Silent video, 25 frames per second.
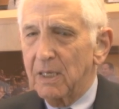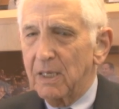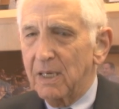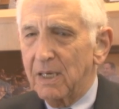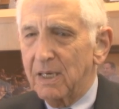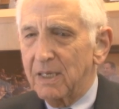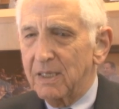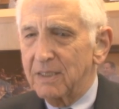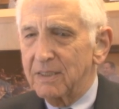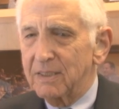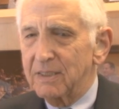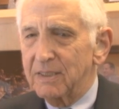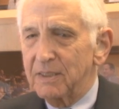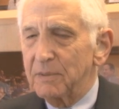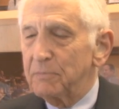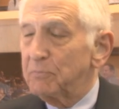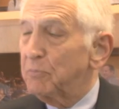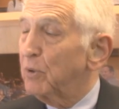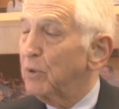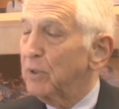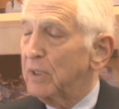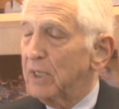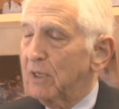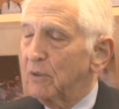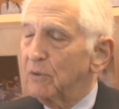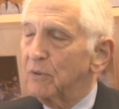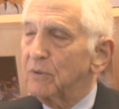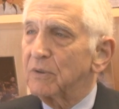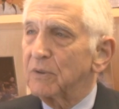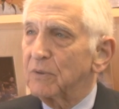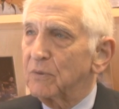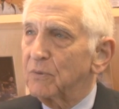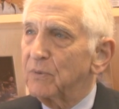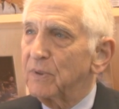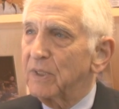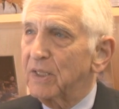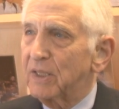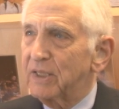Uh, put out
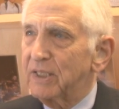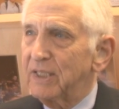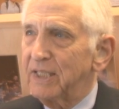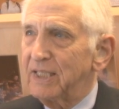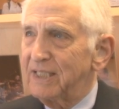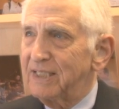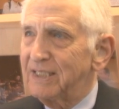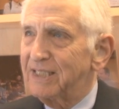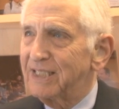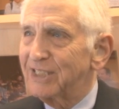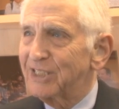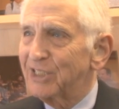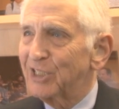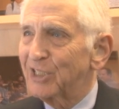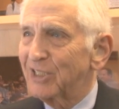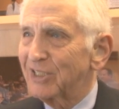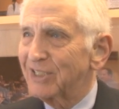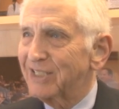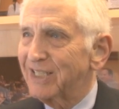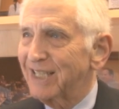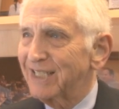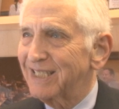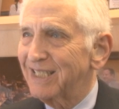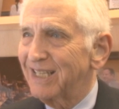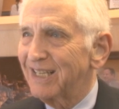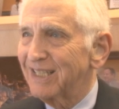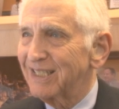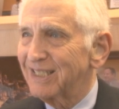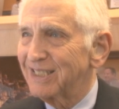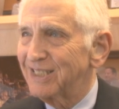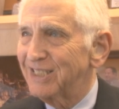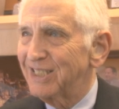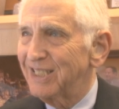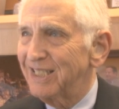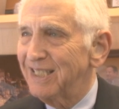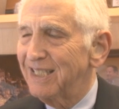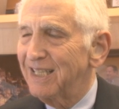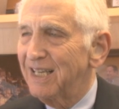with the digital
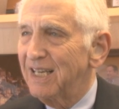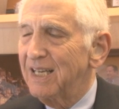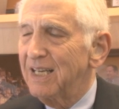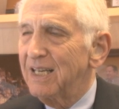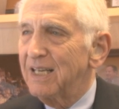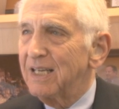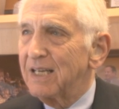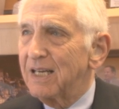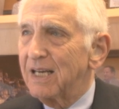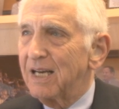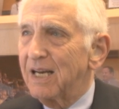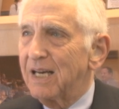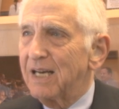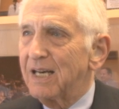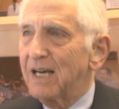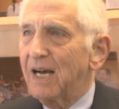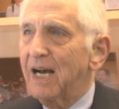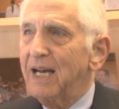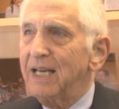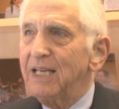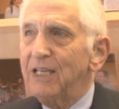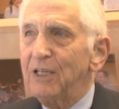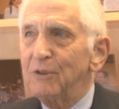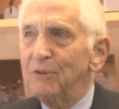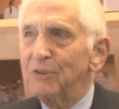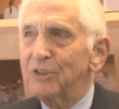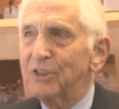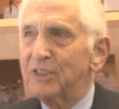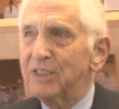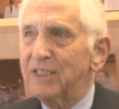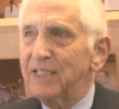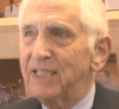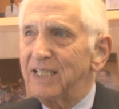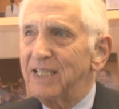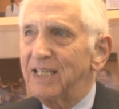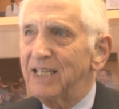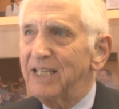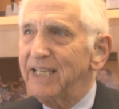technology. Uh, I used
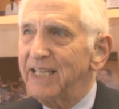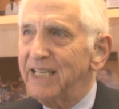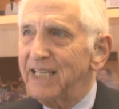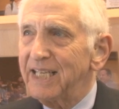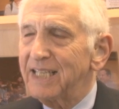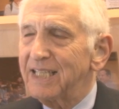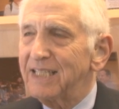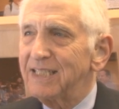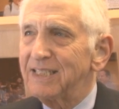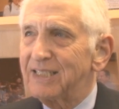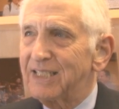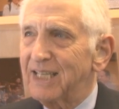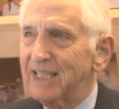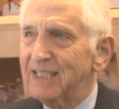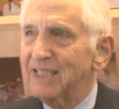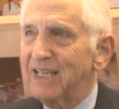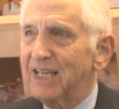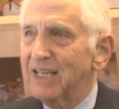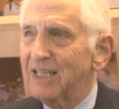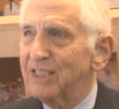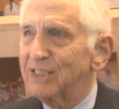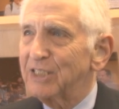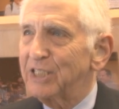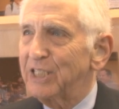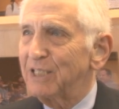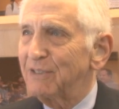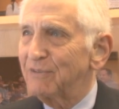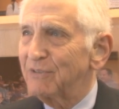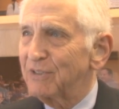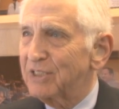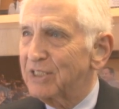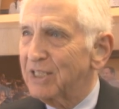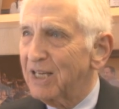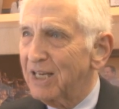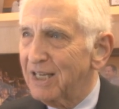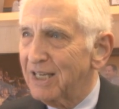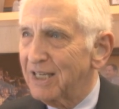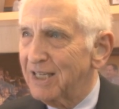the leading technology of the
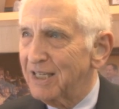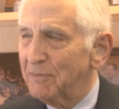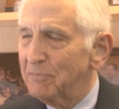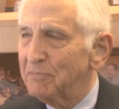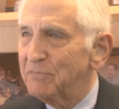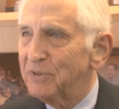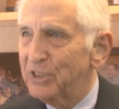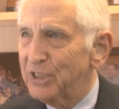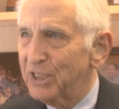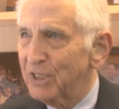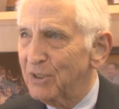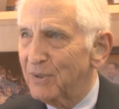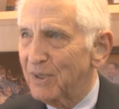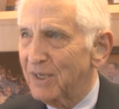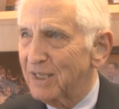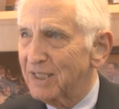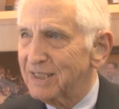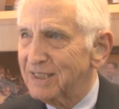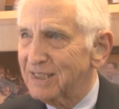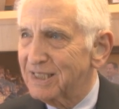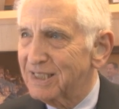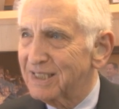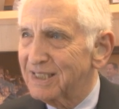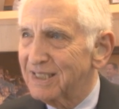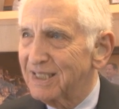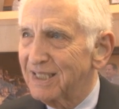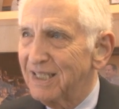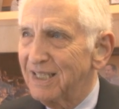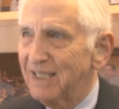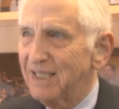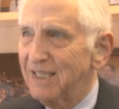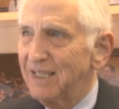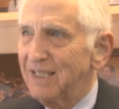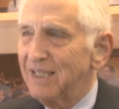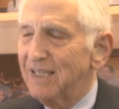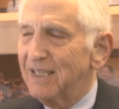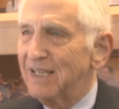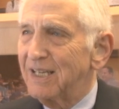time, Xerox,
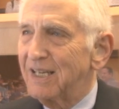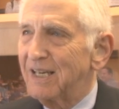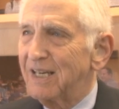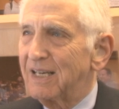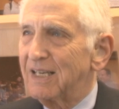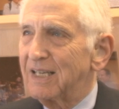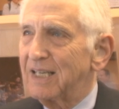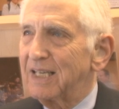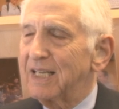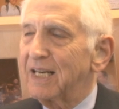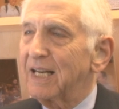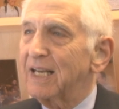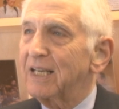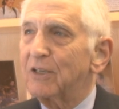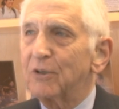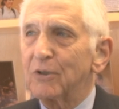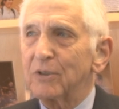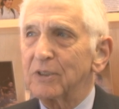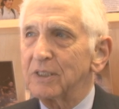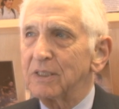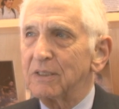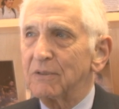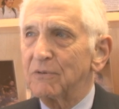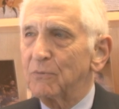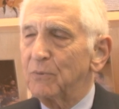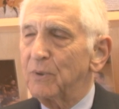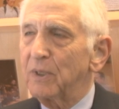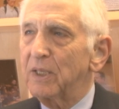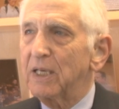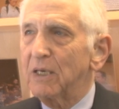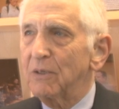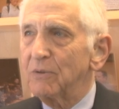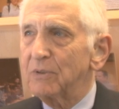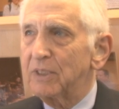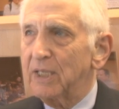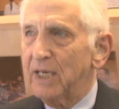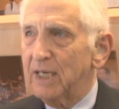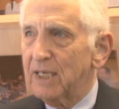and I couldn't,
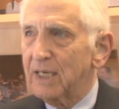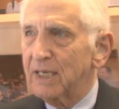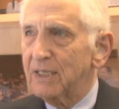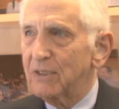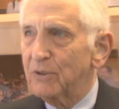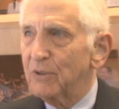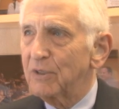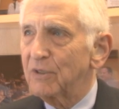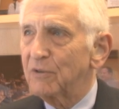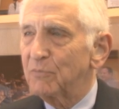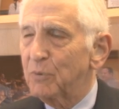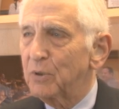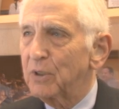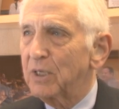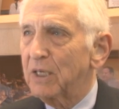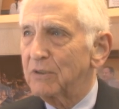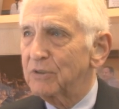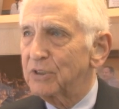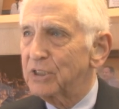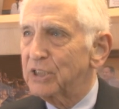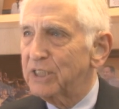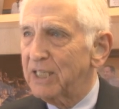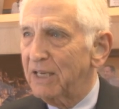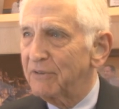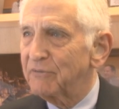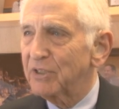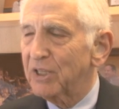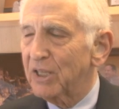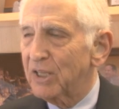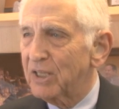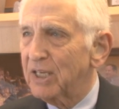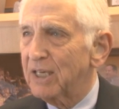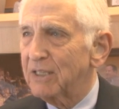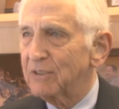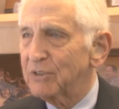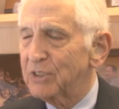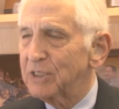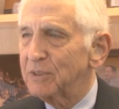without that, I couldn't have put out
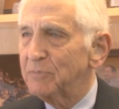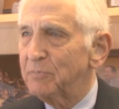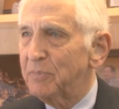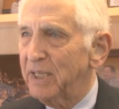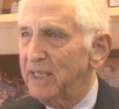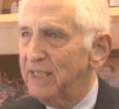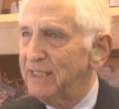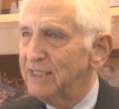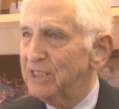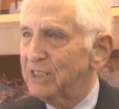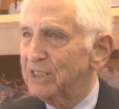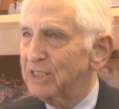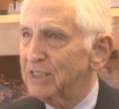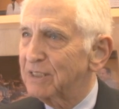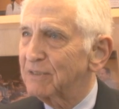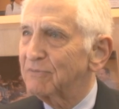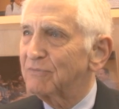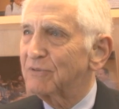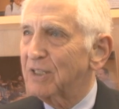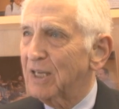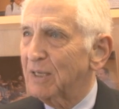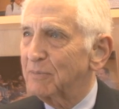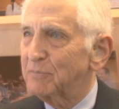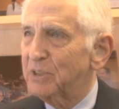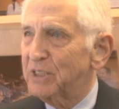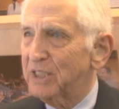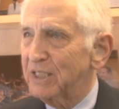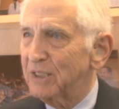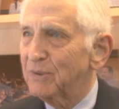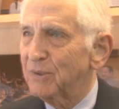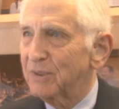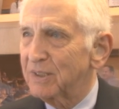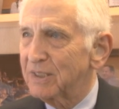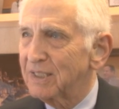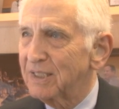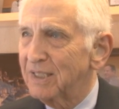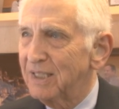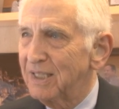7,000 pages of top
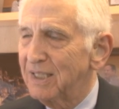secret